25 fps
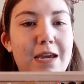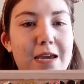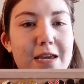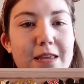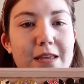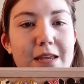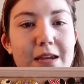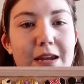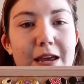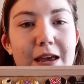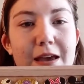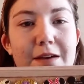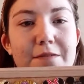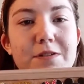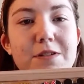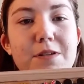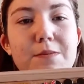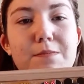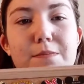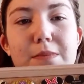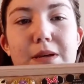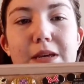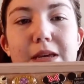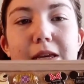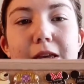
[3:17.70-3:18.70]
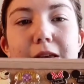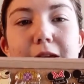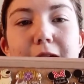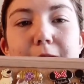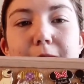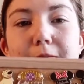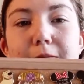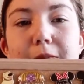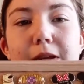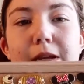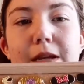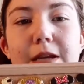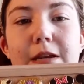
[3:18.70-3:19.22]
And then I have some Mickey
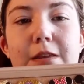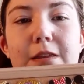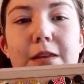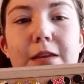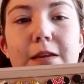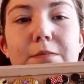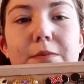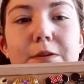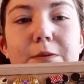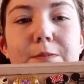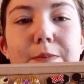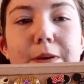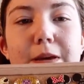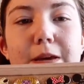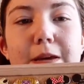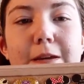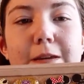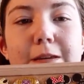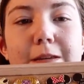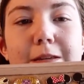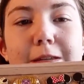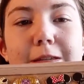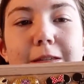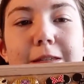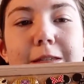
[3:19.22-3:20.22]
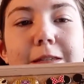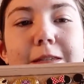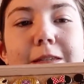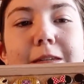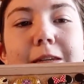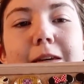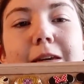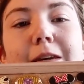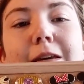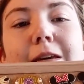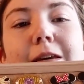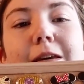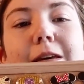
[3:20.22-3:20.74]
and Minnie themed pins
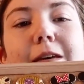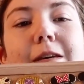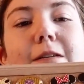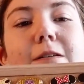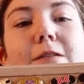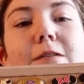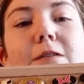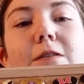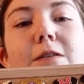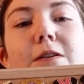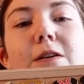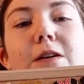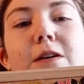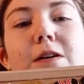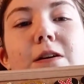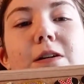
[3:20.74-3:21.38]
here.